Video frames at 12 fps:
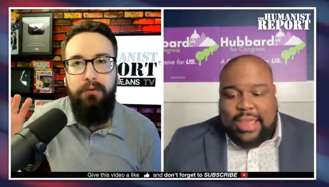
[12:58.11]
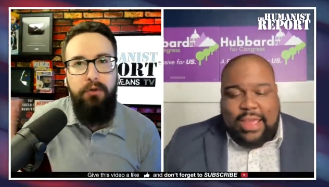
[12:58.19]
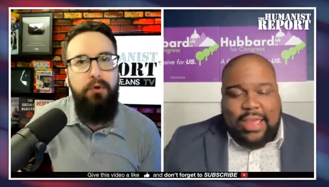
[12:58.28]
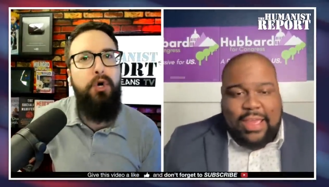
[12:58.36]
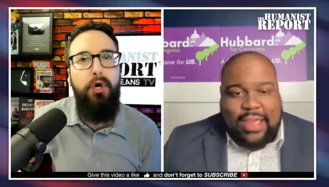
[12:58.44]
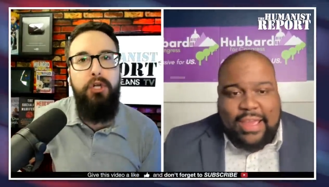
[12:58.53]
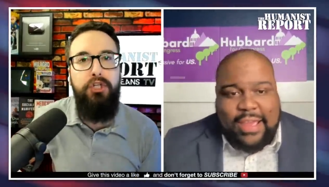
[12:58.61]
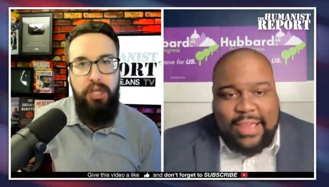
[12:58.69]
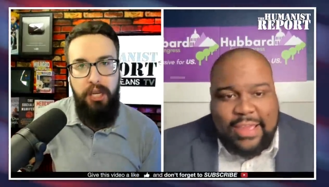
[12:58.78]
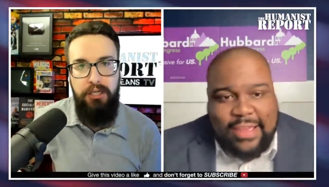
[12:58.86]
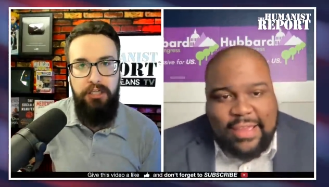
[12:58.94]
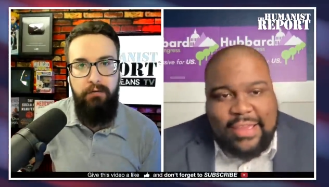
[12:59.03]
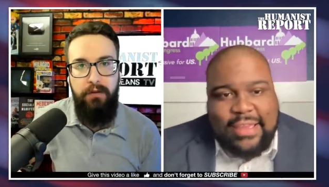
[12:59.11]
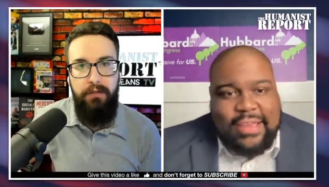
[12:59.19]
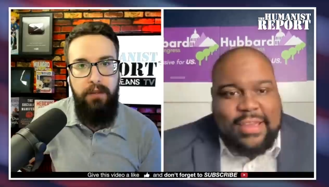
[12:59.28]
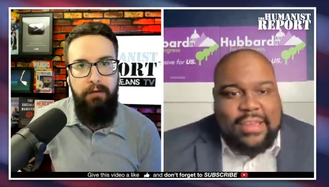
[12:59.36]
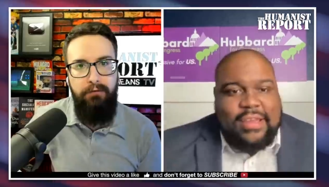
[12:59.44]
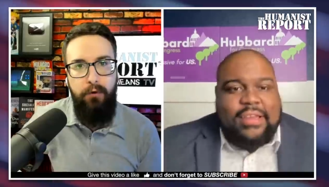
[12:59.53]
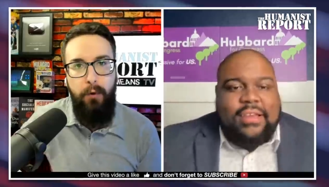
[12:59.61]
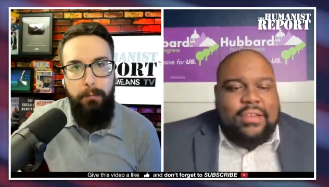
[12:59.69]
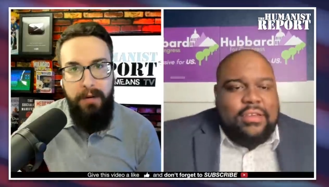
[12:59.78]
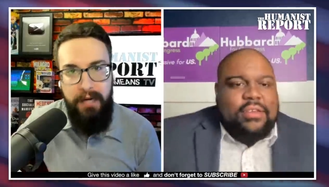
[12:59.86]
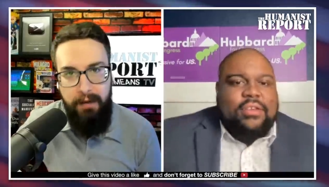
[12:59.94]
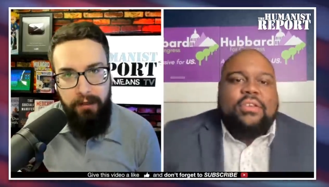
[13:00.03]
Speaker 1: you could change everything, if you were a
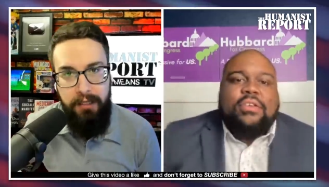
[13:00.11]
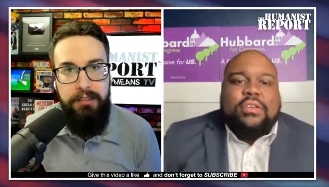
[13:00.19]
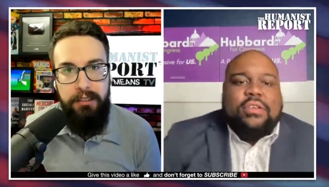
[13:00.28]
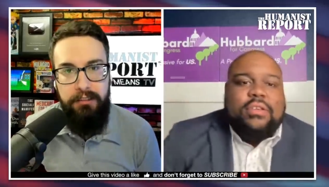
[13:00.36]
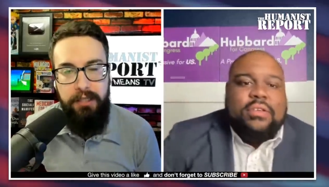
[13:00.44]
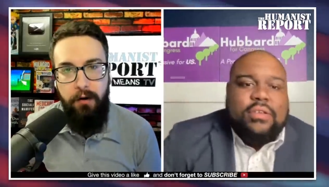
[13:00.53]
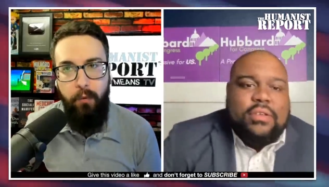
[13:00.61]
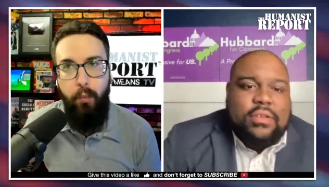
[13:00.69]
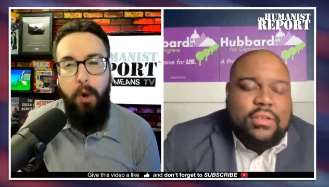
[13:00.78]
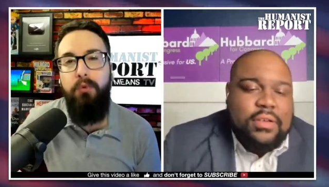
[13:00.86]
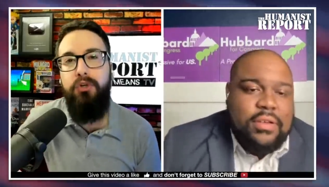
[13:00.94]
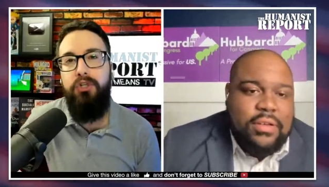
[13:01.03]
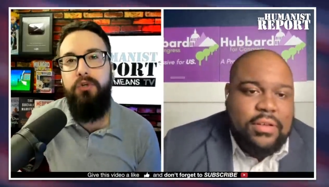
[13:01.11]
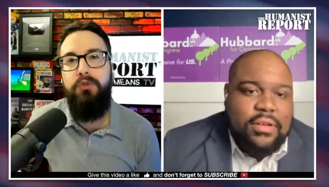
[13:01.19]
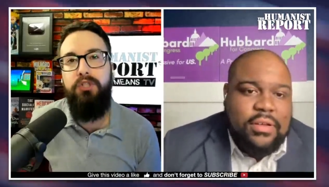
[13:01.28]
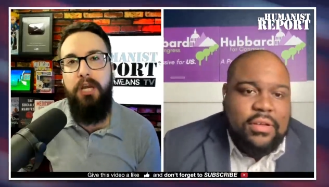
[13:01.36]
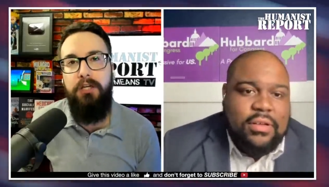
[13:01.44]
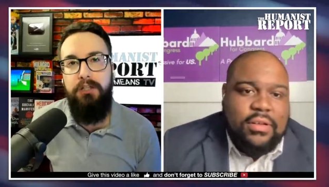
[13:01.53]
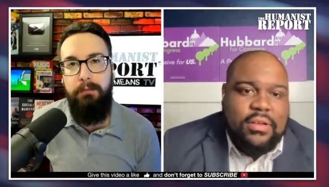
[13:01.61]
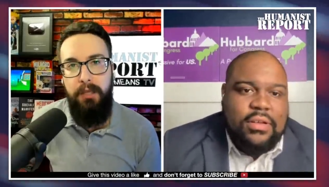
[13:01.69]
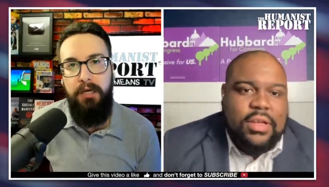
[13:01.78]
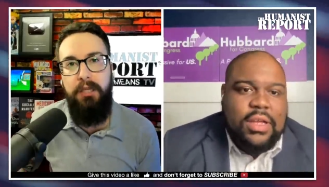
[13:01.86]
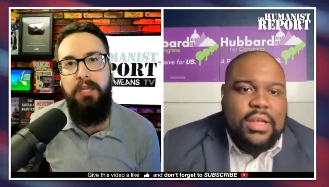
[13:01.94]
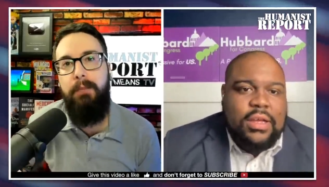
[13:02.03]
benevolent dictator, what would you change
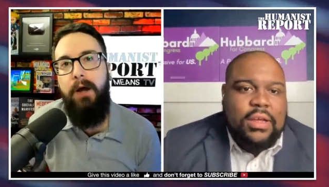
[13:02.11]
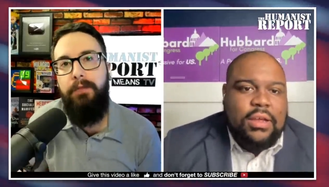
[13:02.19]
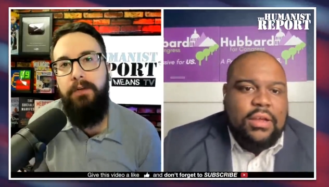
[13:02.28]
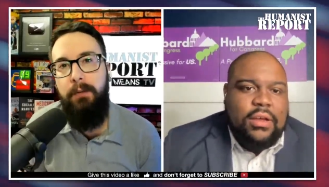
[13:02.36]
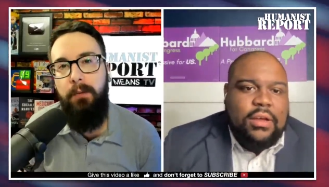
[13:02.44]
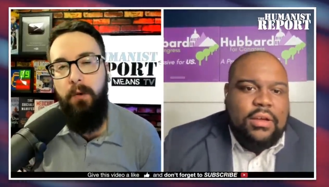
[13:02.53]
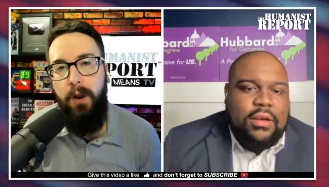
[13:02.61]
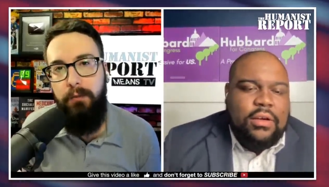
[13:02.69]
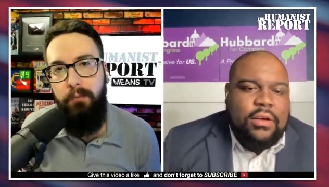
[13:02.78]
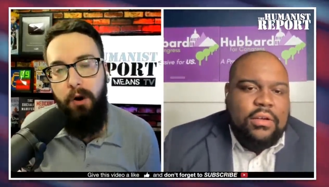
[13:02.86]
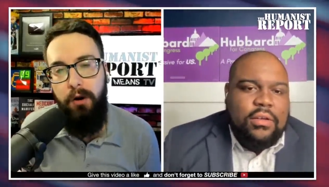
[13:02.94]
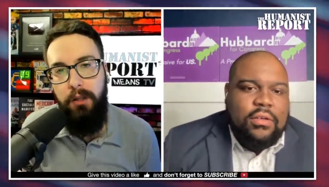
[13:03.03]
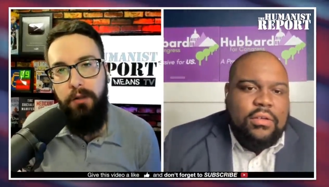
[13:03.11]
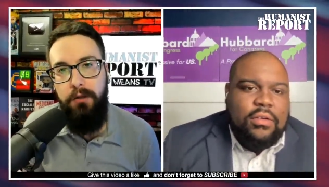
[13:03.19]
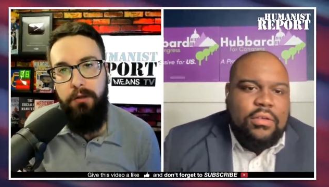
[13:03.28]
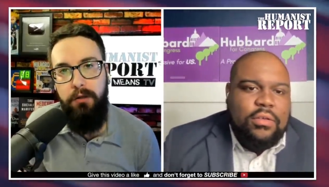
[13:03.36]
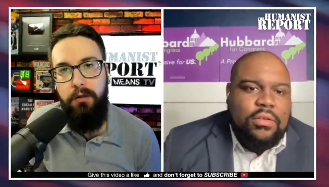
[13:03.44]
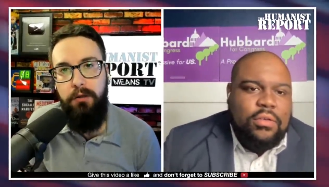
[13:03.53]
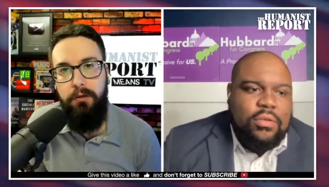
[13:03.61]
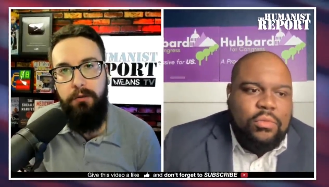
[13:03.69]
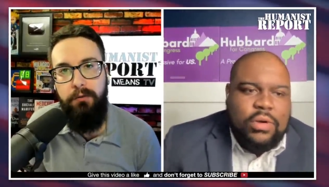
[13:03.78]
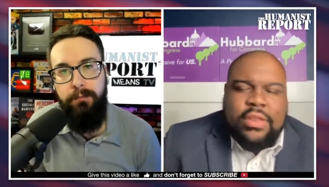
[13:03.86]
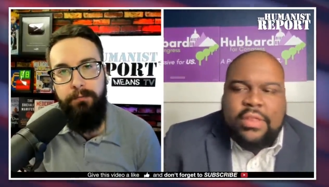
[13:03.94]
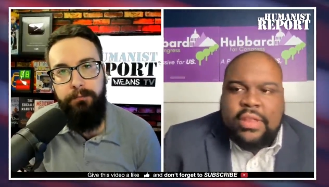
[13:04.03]
immediately about the Democratic Party?
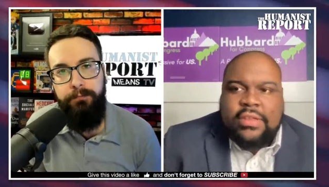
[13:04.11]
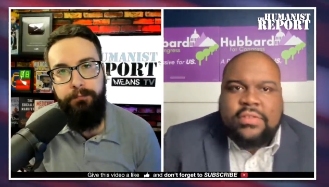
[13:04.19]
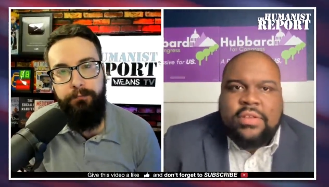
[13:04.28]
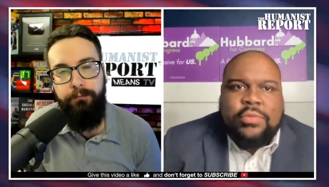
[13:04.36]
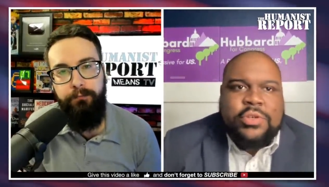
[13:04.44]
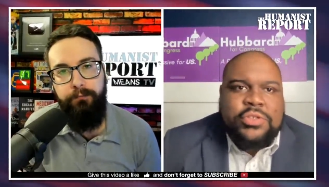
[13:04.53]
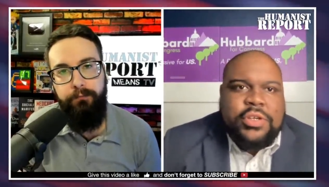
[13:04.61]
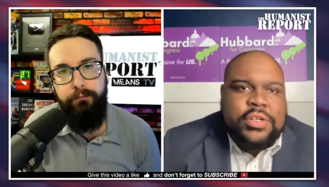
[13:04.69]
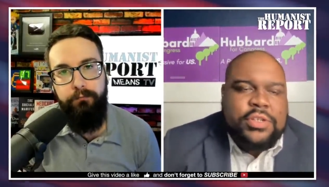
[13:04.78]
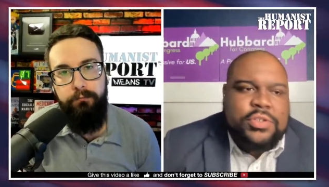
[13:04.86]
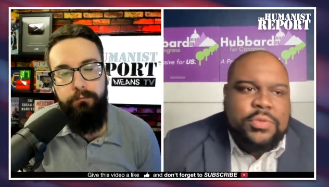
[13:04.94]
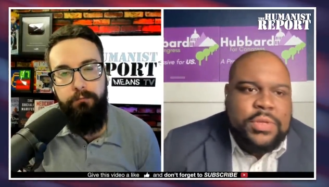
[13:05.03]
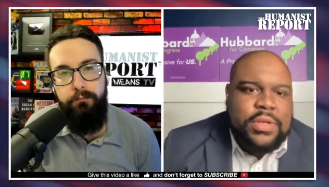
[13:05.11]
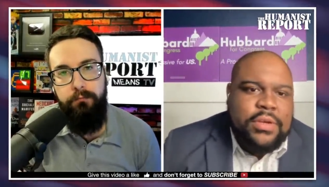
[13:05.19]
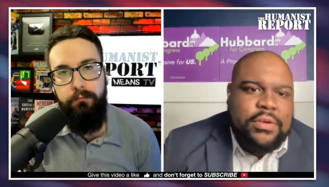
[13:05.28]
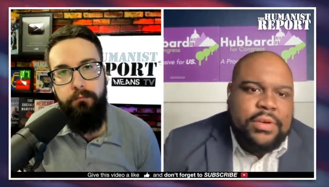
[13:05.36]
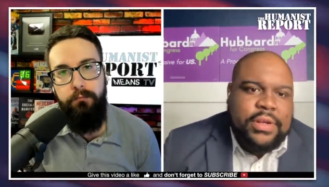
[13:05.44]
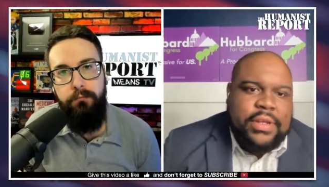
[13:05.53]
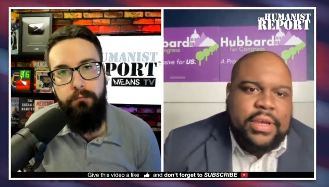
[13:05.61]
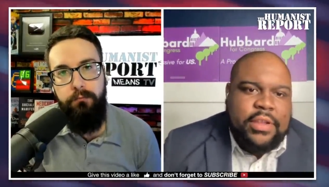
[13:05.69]
Speaker 2: One of the things that we're trying to do here in